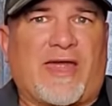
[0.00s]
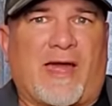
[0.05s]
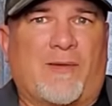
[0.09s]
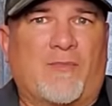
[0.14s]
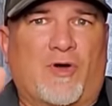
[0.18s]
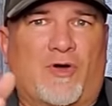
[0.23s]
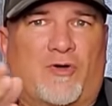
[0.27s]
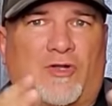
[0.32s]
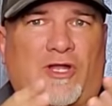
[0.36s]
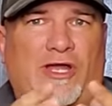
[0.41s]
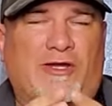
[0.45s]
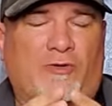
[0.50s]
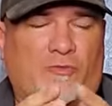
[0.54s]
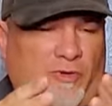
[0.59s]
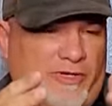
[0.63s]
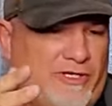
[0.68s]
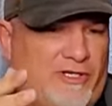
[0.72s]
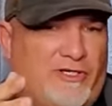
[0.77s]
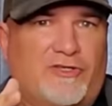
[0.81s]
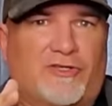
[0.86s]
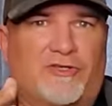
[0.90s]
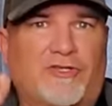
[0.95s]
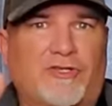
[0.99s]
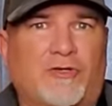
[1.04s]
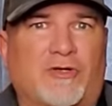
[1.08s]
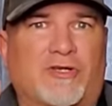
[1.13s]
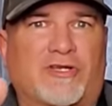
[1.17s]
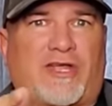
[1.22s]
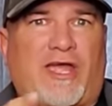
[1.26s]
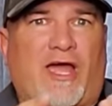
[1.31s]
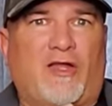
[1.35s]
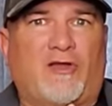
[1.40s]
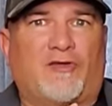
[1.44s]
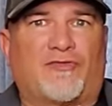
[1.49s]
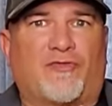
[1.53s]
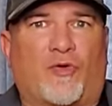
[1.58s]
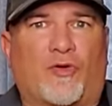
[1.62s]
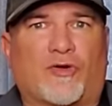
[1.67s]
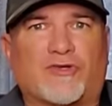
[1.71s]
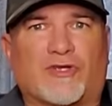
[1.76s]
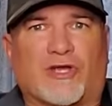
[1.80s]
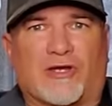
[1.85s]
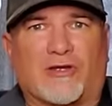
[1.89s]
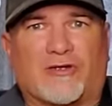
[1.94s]
ammo like we need to do in
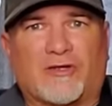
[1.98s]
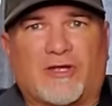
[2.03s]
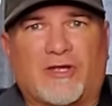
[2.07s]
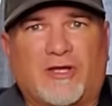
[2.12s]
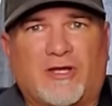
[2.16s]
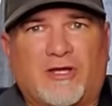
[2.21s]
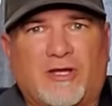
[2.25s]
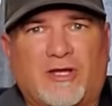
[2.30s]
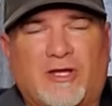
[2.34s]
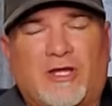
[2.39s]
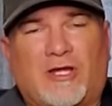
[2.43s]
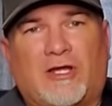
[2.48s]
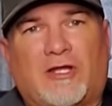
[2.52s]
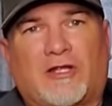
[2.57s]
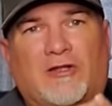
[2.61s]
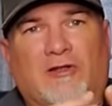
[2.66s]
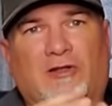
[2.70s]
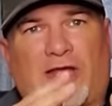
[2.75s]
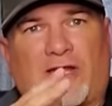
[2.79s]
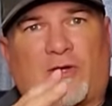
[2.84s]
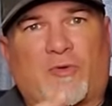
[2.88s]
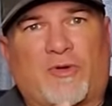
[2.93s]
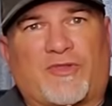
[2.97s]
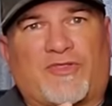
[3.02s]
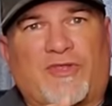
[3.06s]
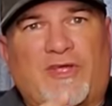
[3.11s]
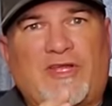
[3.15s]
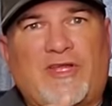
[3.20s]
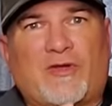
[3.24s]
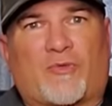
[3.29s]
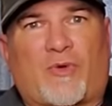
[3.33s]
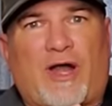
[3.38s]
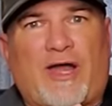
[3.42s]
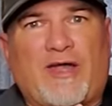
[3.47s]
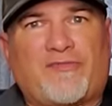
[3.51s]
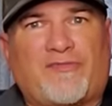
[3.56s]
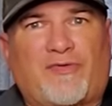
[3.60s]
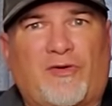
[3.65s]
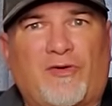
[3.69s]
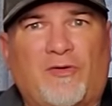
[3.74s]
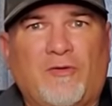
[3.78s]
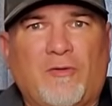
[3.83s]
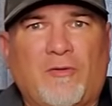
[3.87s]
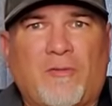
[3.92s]
California. Like with any
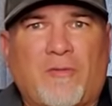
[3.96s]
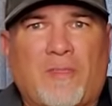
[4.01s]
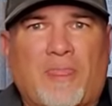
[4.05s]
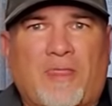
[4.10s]
rifle,